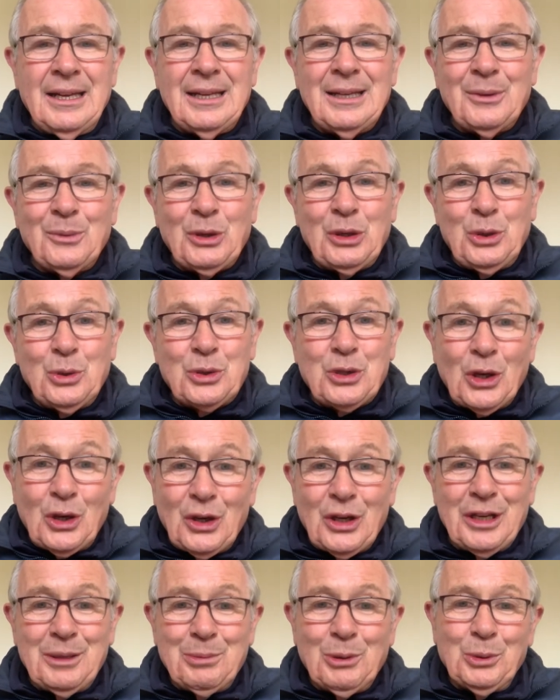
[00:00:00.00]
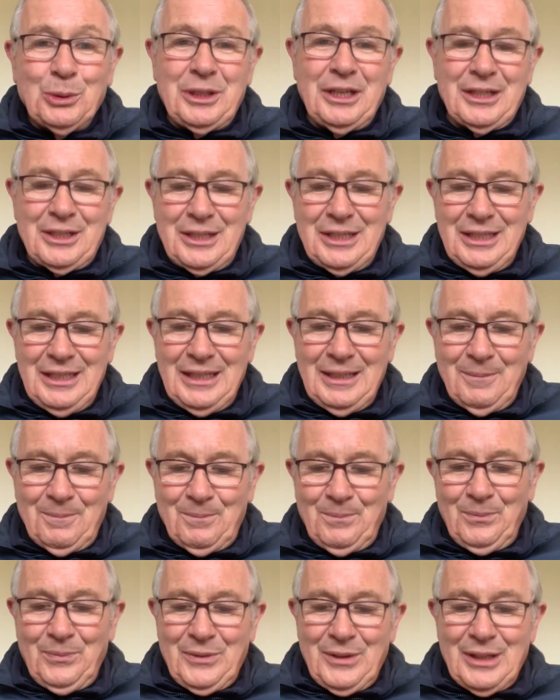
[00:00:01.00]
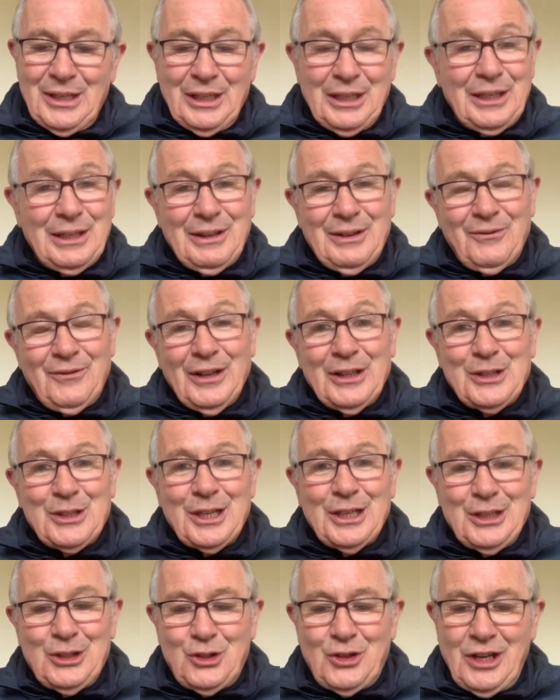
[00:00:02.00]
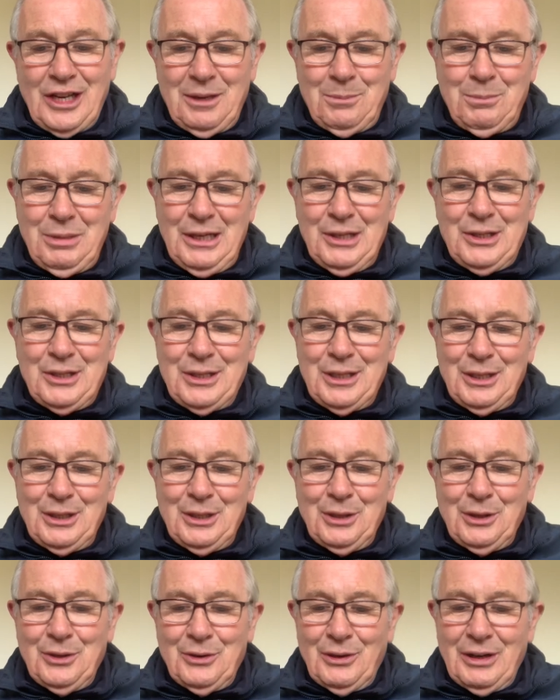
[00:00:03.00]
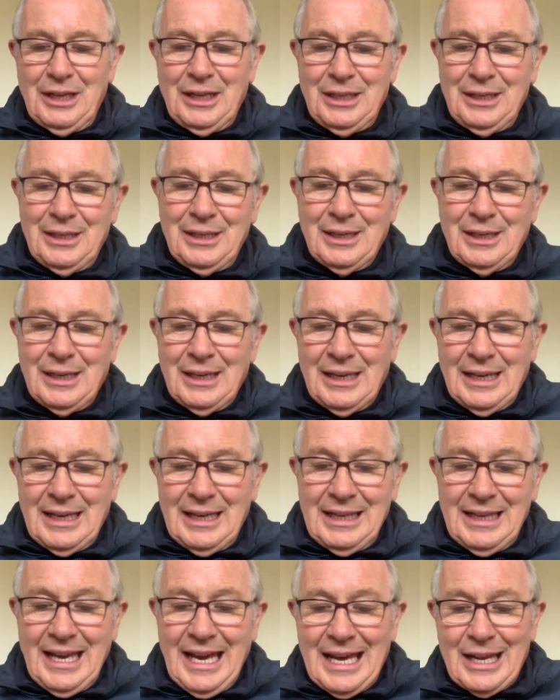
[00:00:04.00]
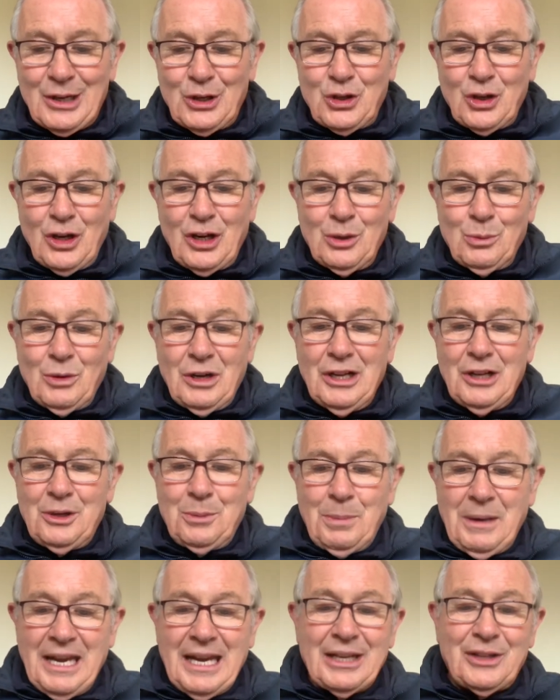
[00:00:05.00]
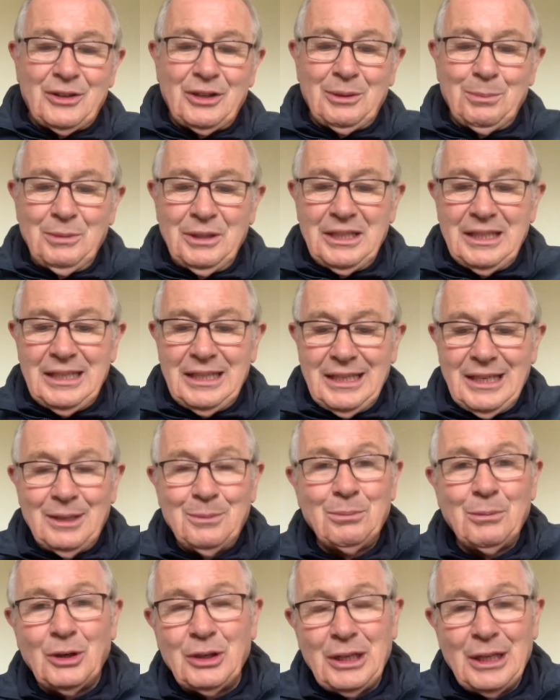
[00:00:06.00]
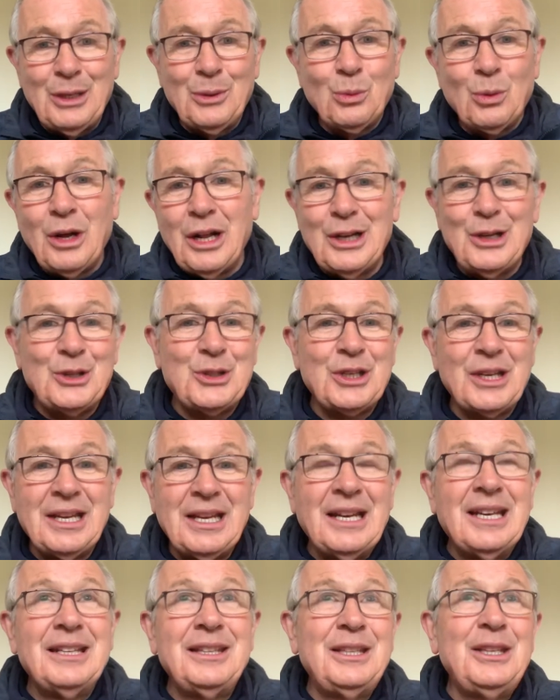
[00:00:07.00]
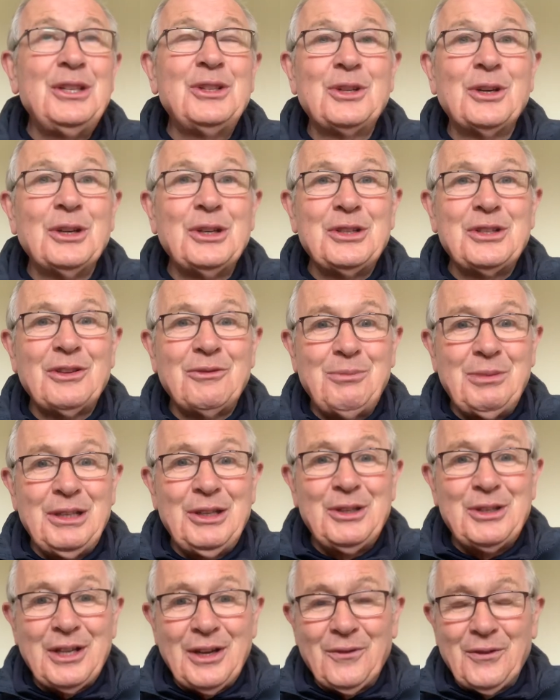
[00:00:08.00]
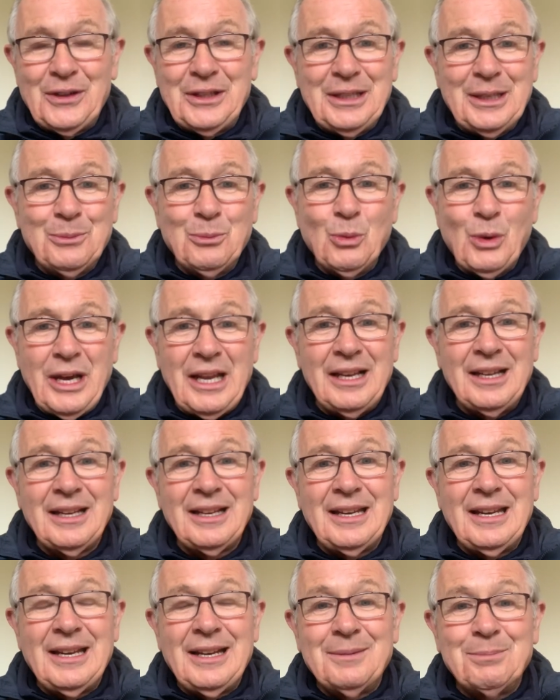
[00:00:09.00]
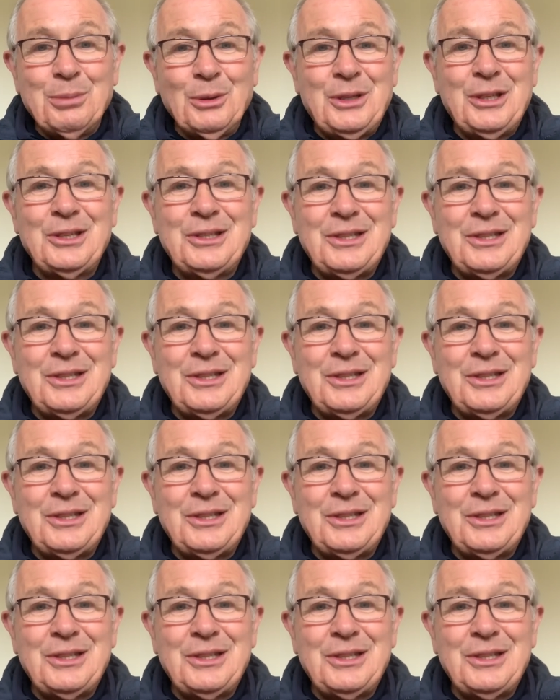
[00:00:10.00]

when you're talking about their team, like fellas like Shane Beston, Greg, Carl Sean Walsh, Patrick McGee and Michael Walsh, these guys have been serving them well. But